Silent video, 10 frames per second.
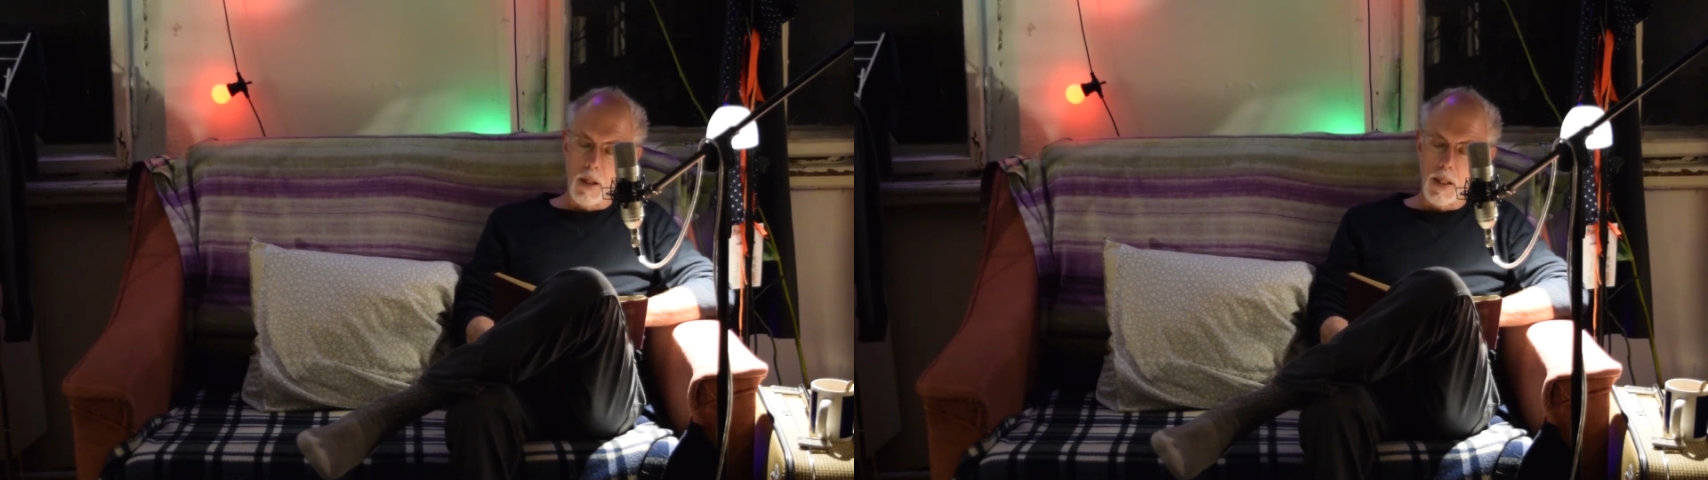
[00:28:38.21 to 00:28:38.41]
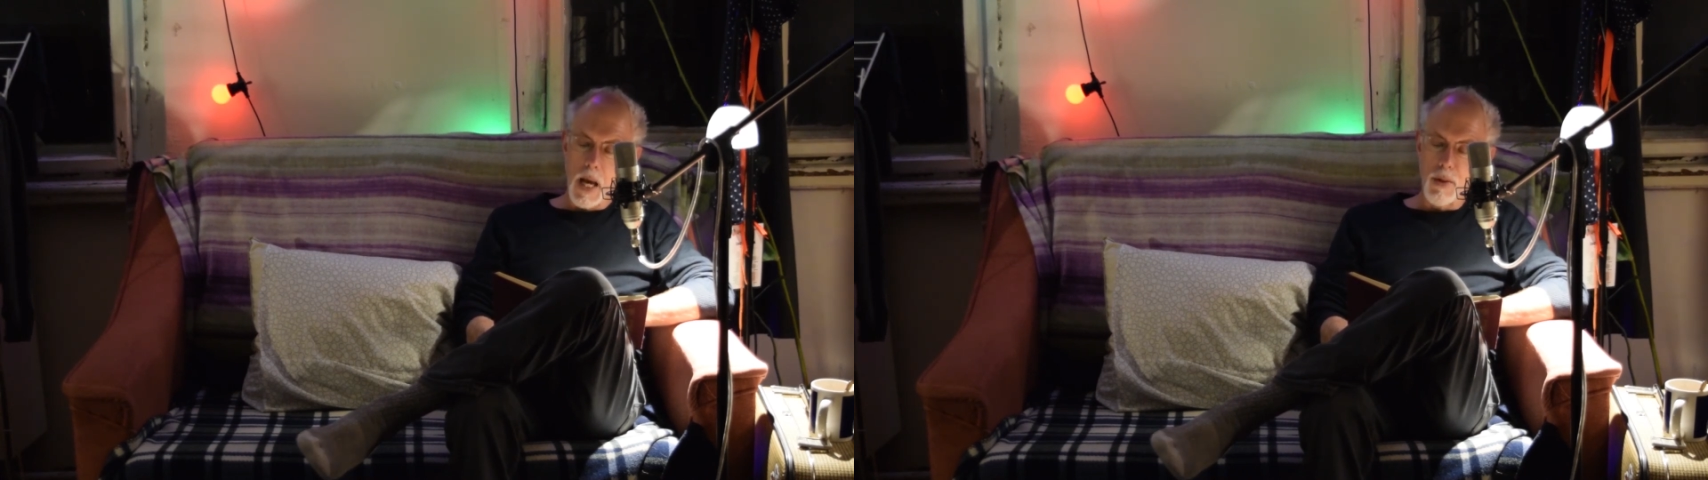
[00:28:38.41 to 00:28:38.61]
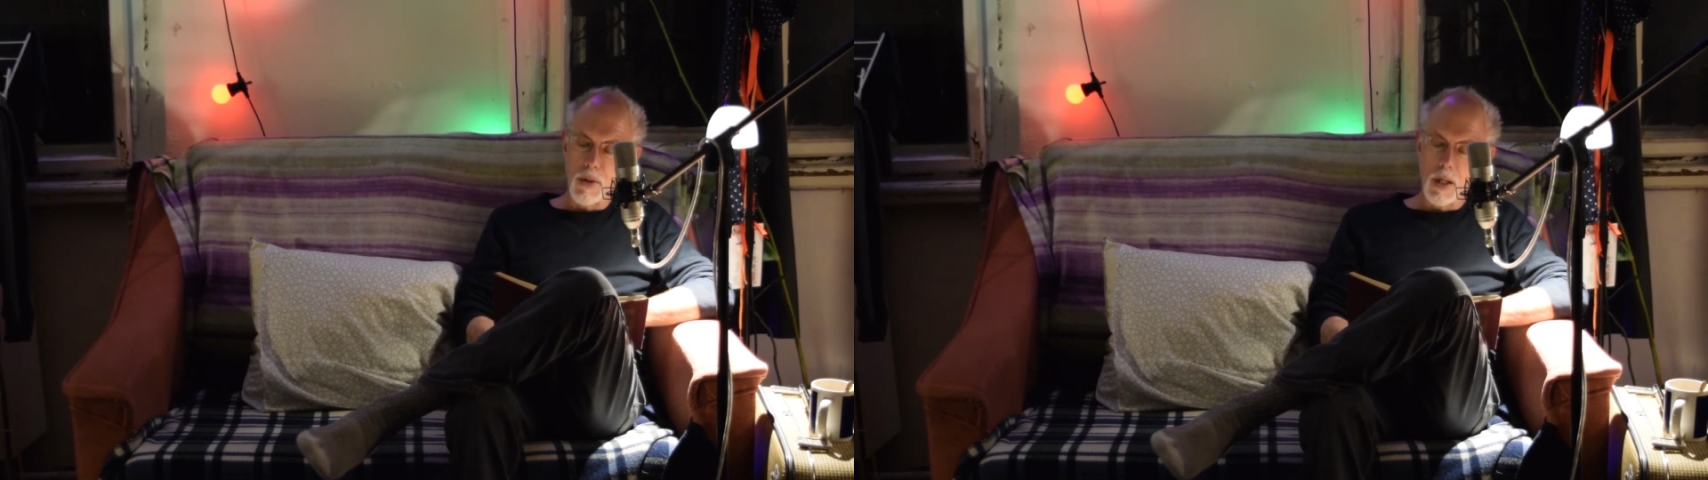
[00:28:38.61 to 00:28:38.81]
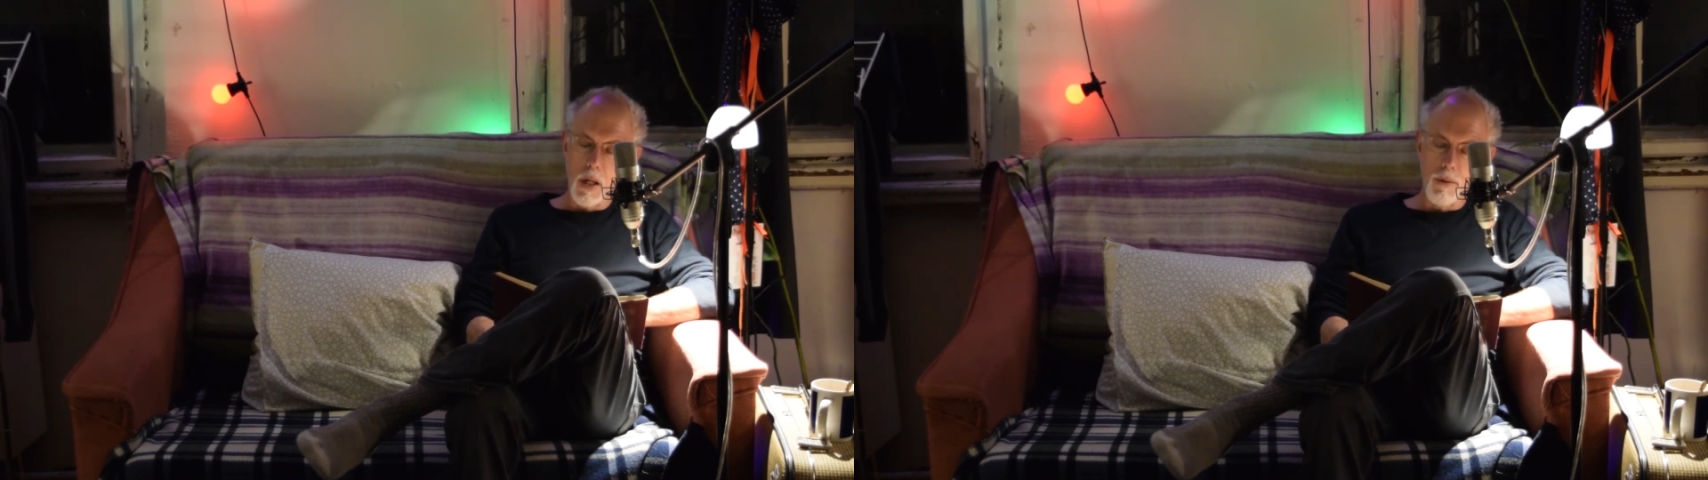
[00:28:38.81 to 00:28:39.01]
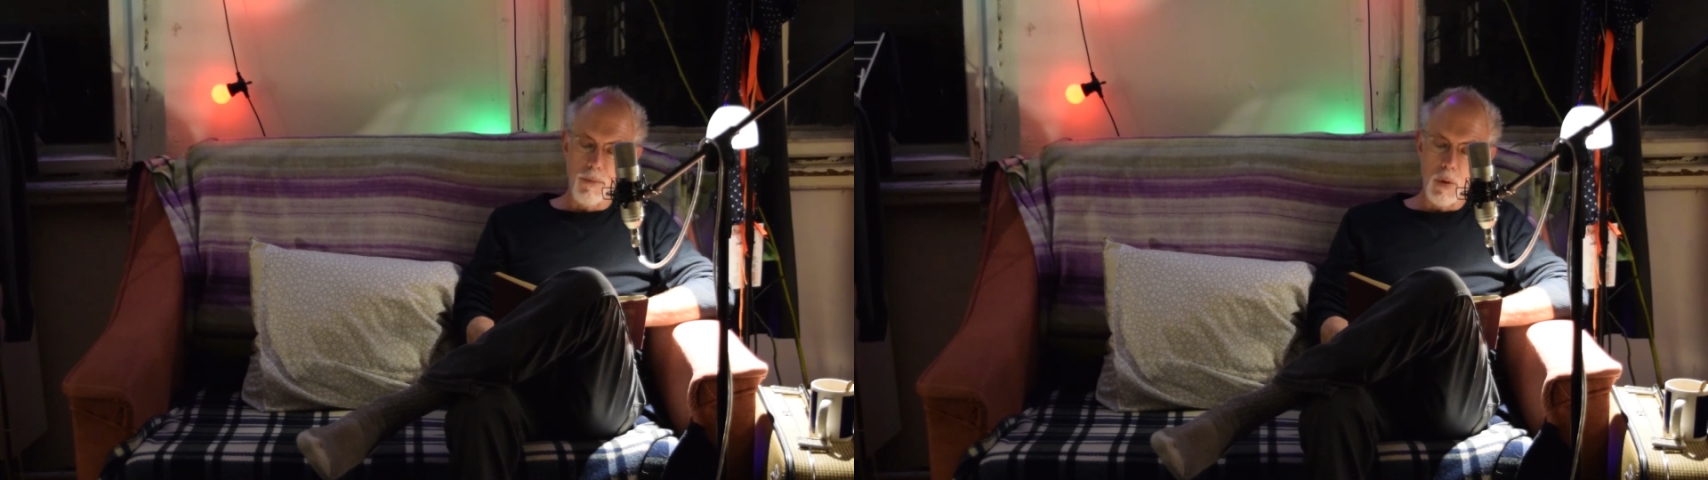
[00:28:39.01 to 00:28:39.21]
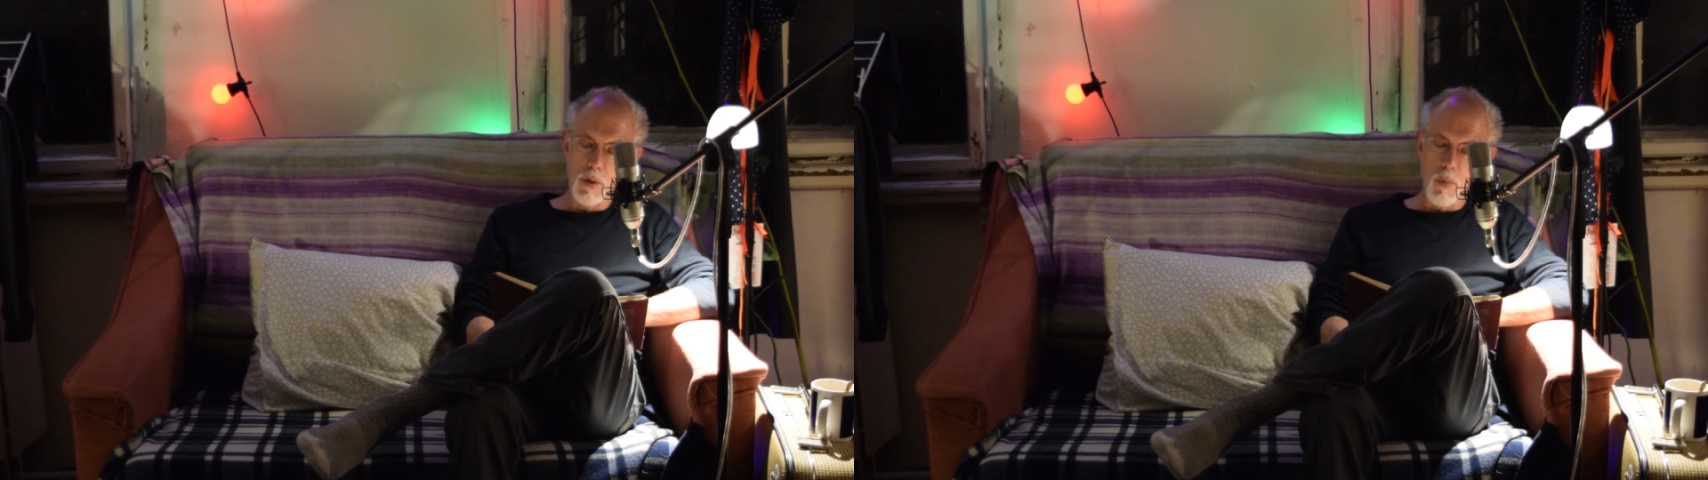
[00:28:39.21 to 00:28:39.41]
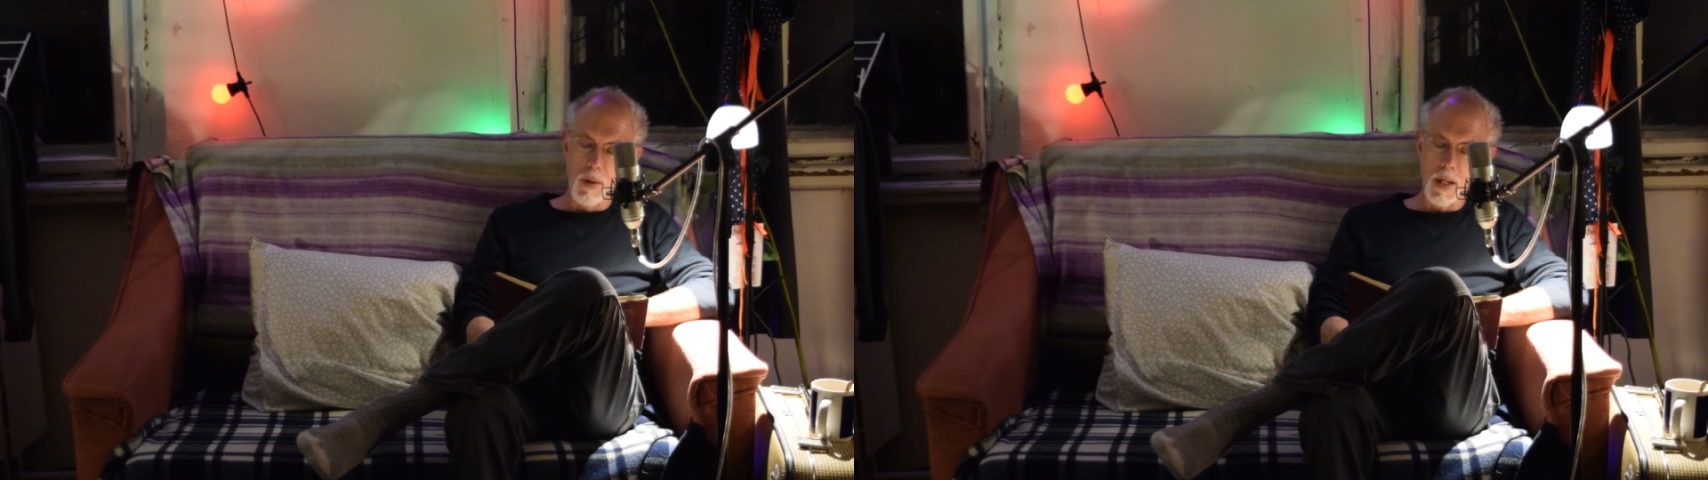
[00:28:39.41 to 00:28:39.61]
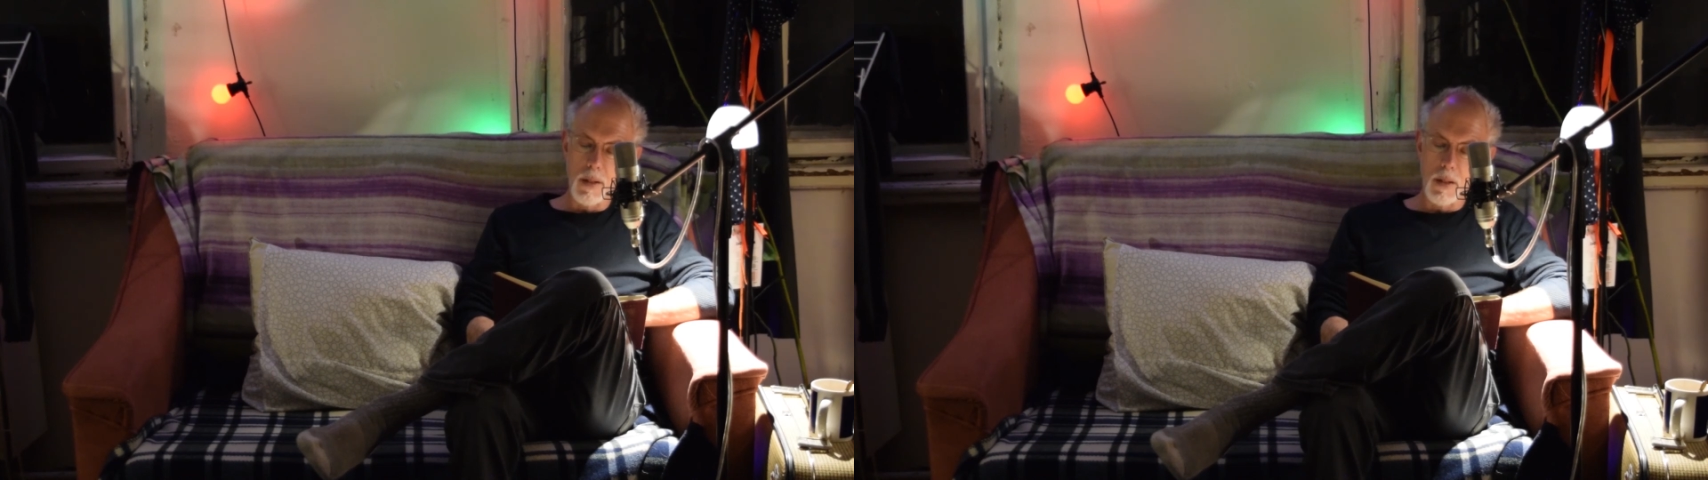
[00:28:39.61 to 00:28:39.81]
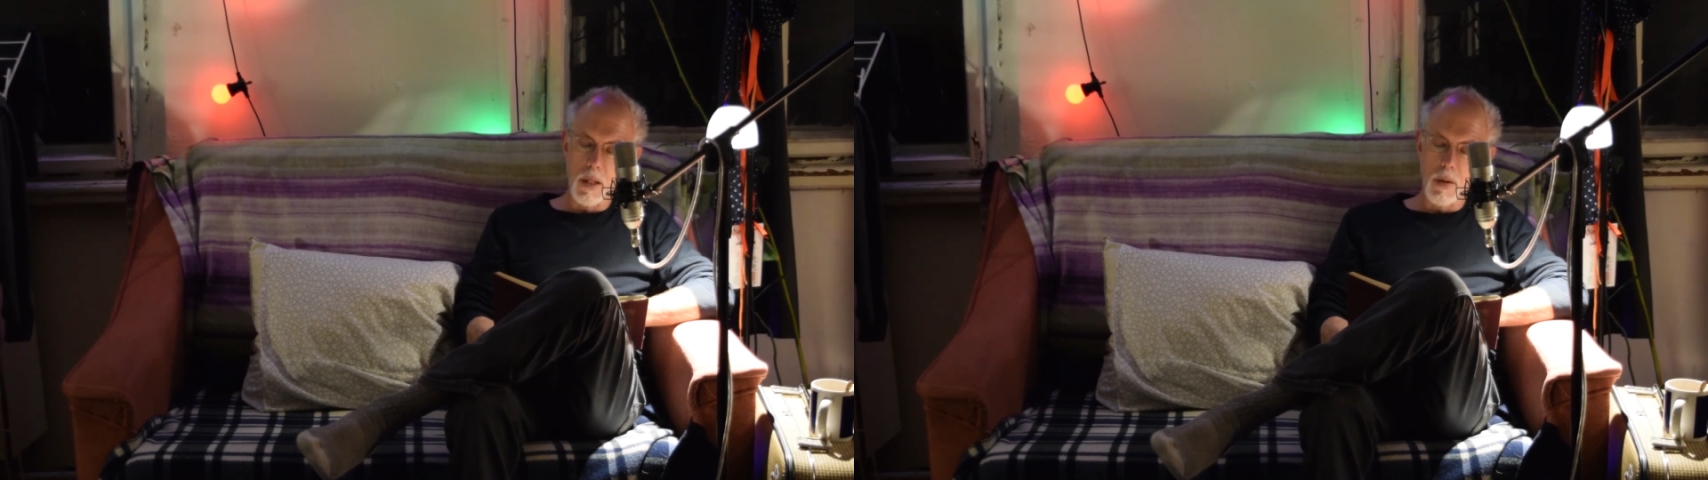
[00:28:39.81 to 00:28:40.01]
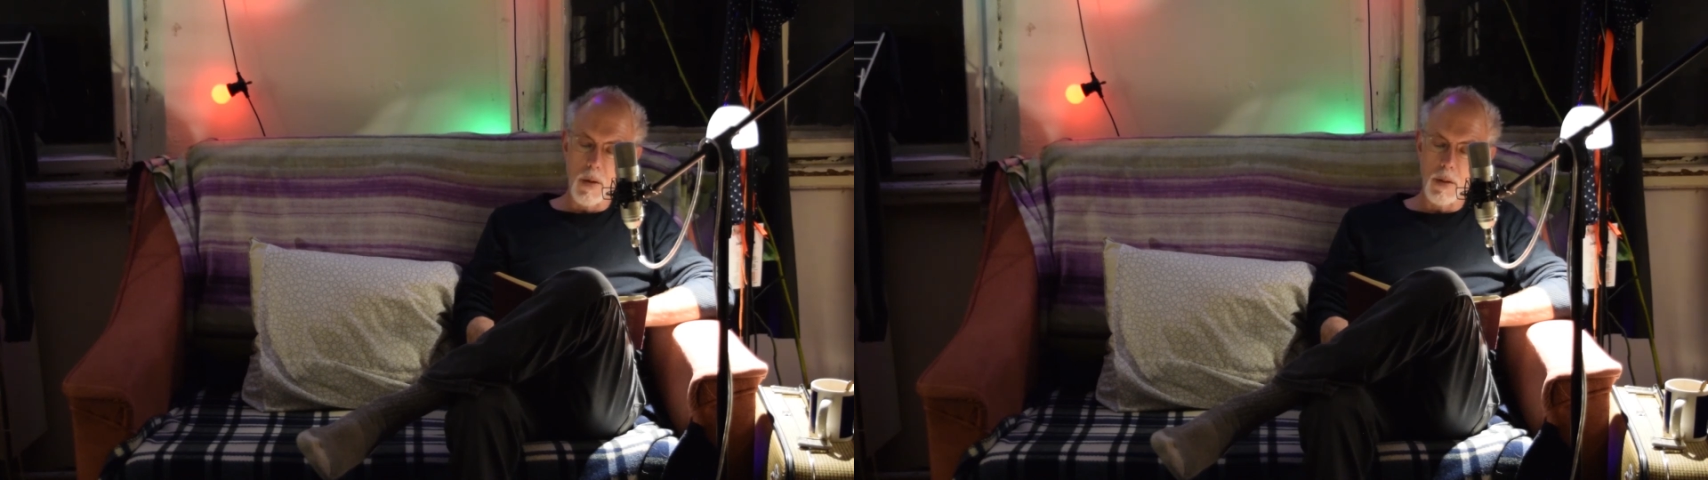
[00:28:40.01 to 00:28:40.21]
gathered together a few small necessaries